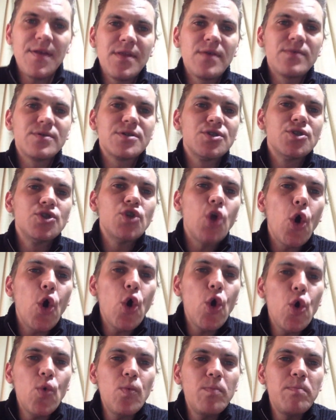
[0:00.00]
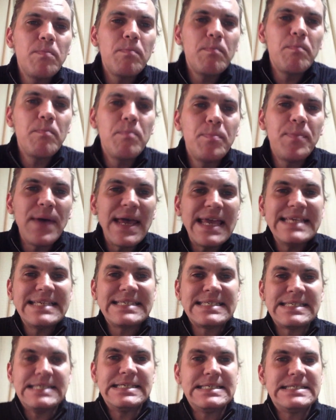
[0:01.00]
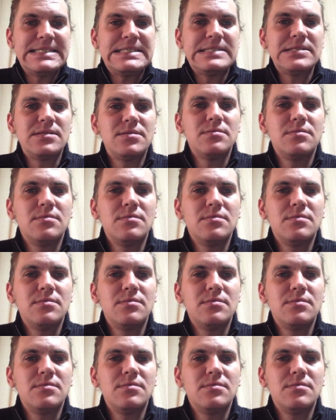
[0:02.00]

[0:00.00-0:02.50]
there was no basis